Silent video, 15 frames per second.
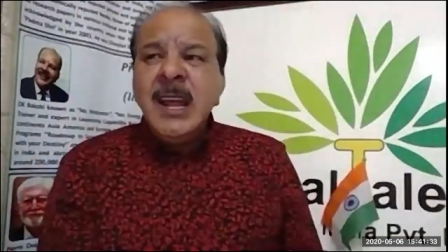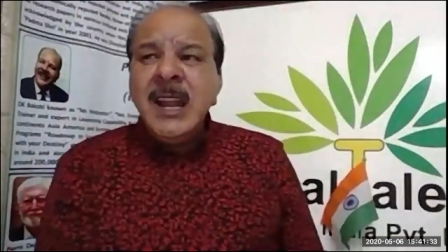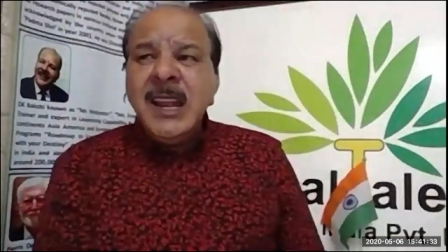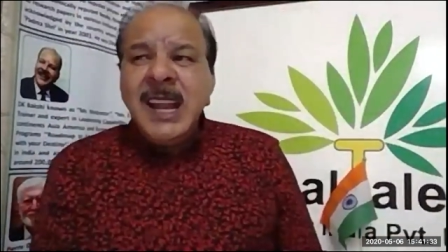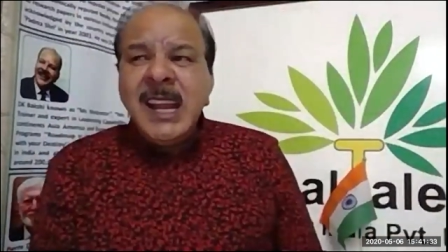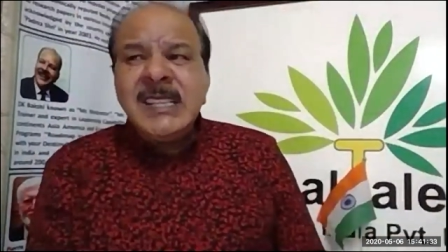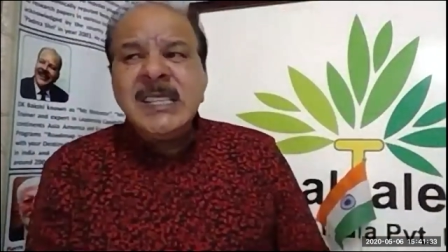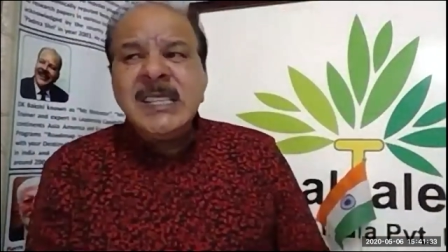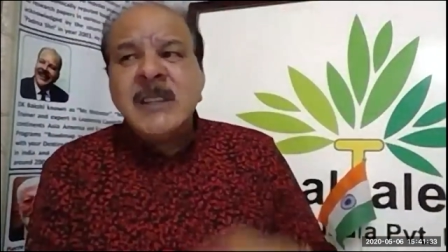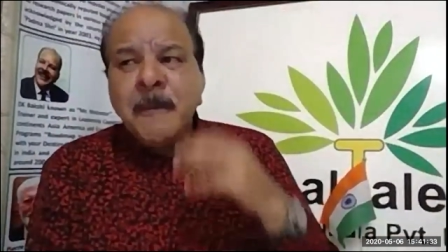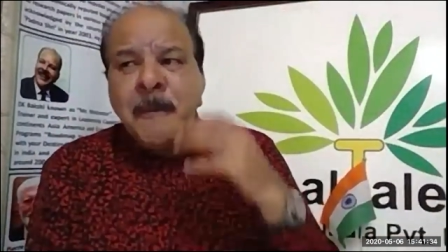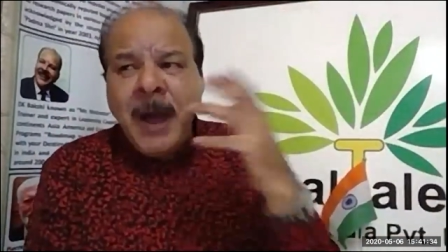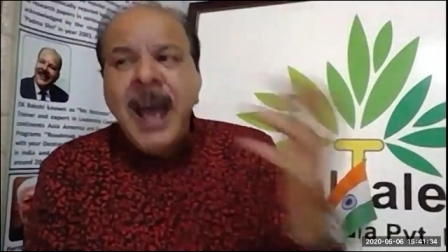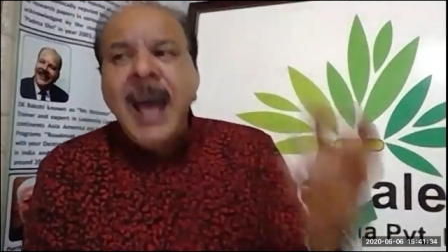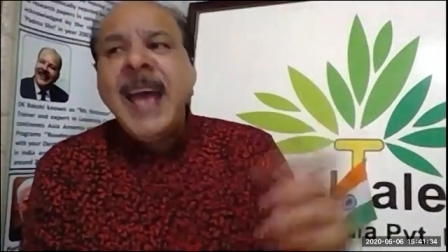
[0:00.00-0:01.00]
let's
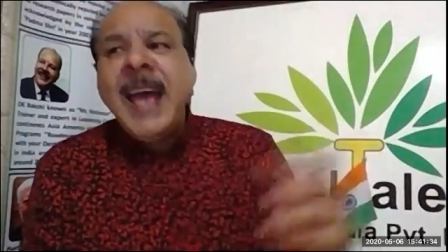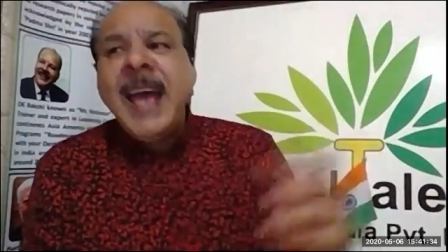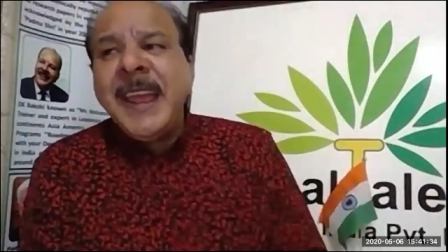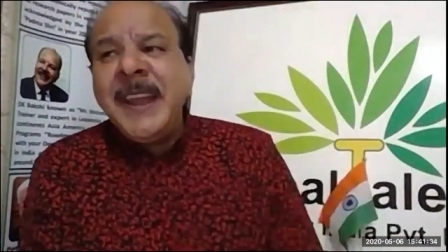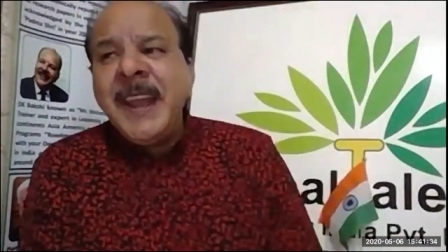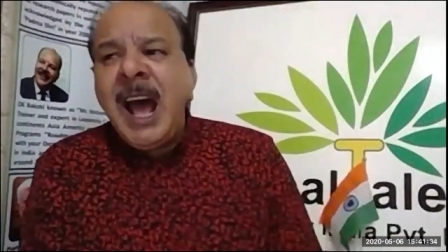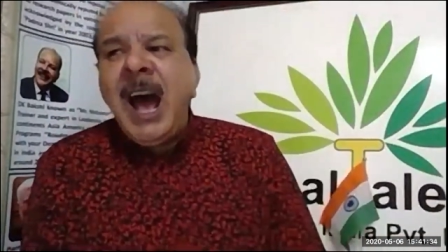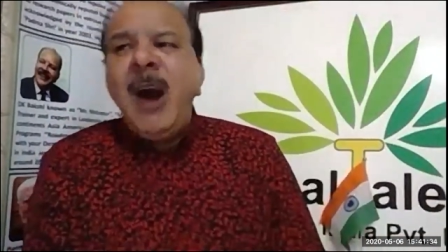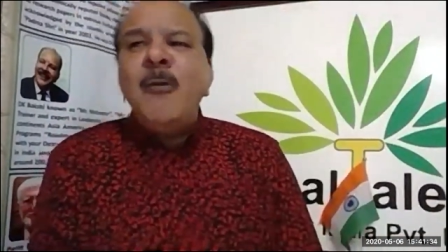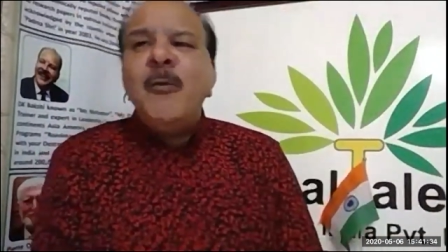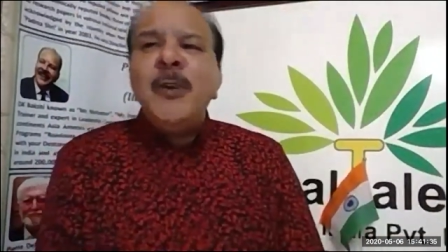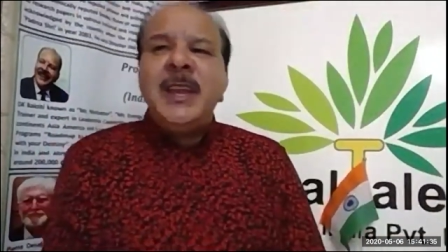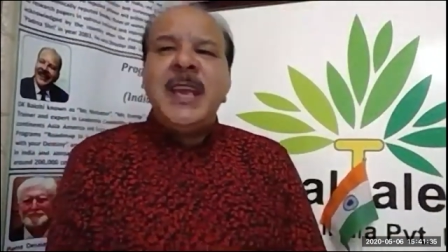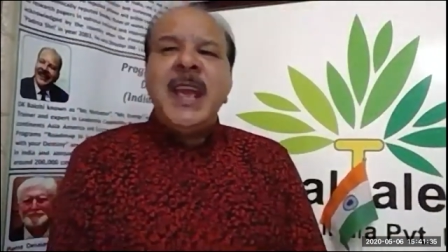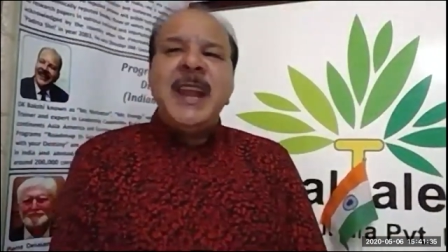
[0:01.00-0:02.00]
define how
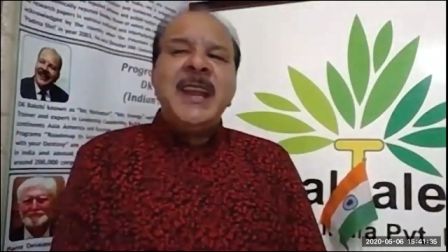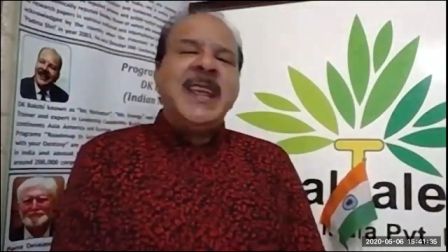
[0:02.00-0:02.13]
we can